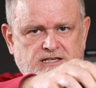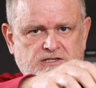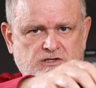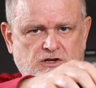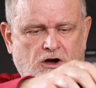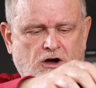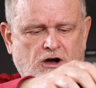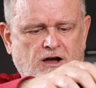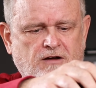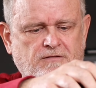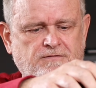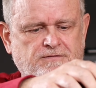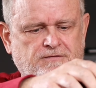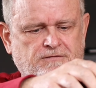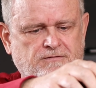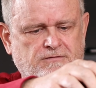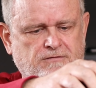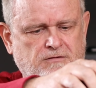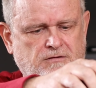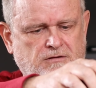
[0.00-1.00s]
this off.
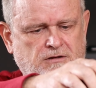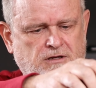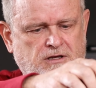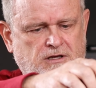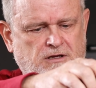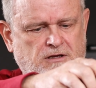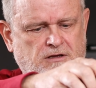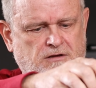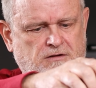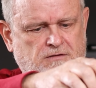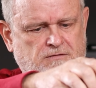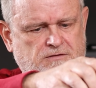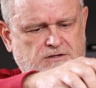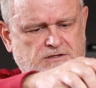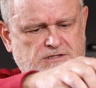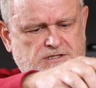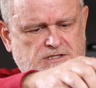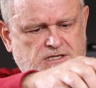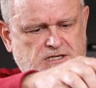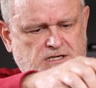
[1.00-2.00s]

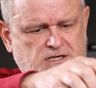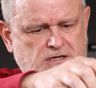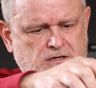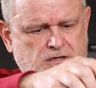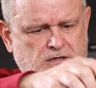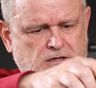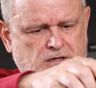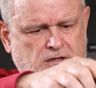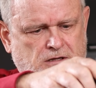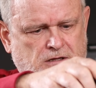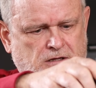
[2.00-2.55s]
You'll see.